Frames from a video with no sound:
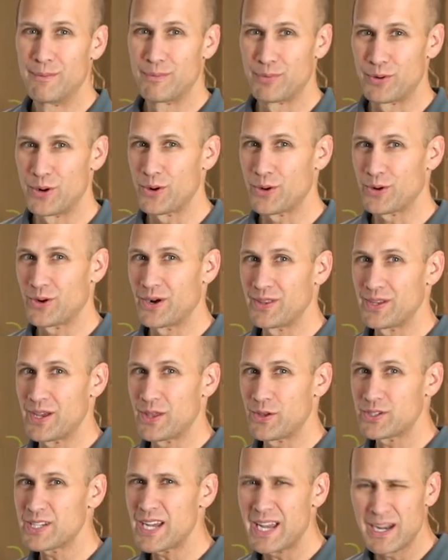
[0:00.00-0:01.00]
broker on the
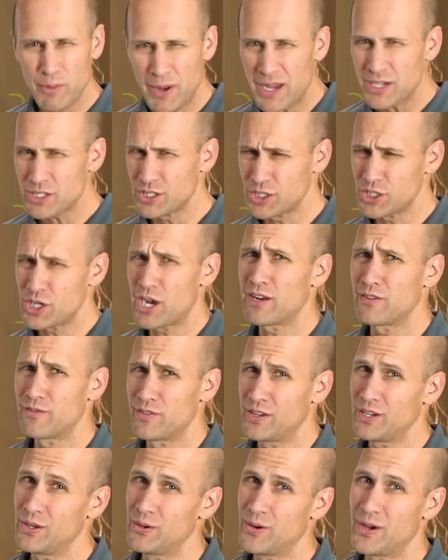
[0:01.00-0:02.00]
other side. And we actually shot a
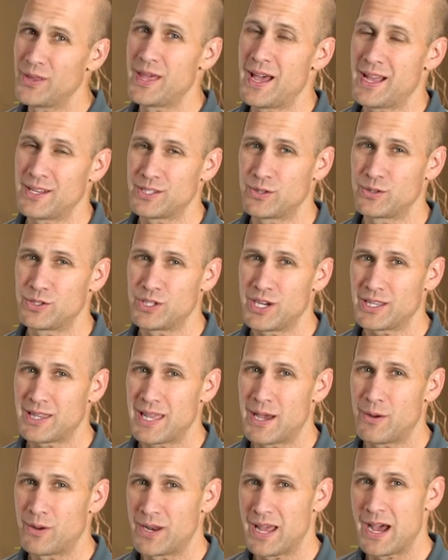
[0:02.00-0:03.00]
video on that, so check
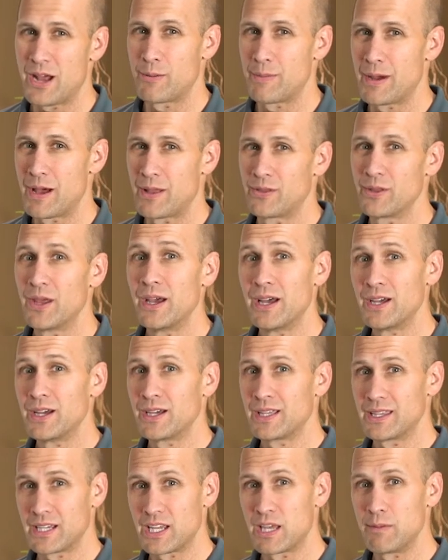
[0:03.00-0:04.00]
that one out about
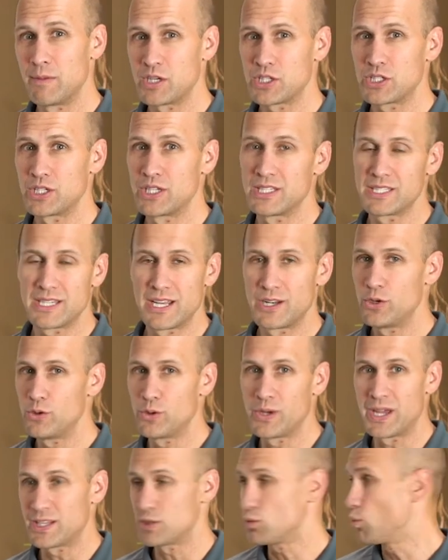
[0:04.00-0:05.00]
the commissions and who
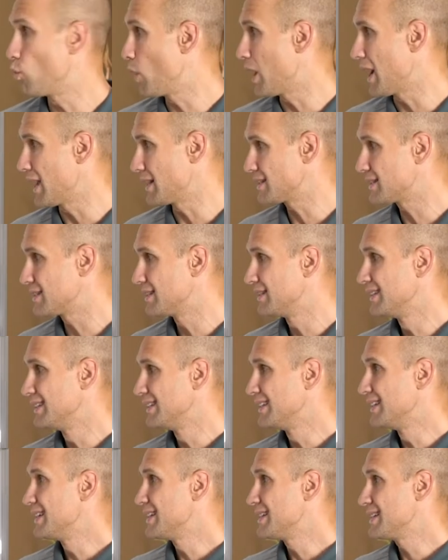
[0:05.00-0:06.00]
gets what.
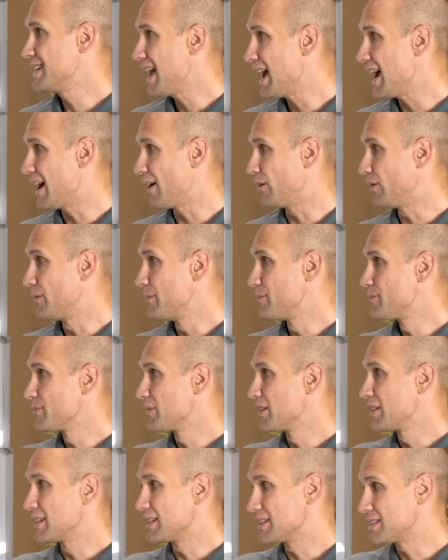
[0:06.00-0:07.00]
Now,
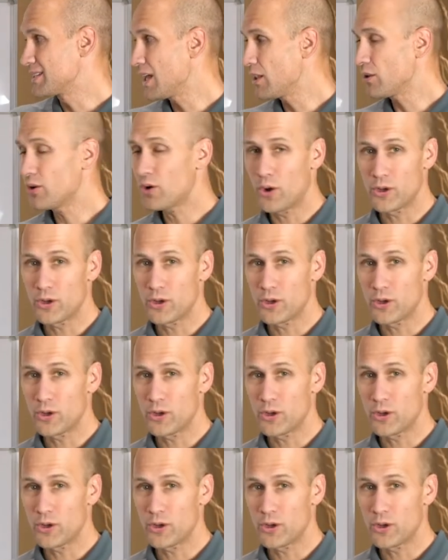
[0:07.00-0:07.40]
the seller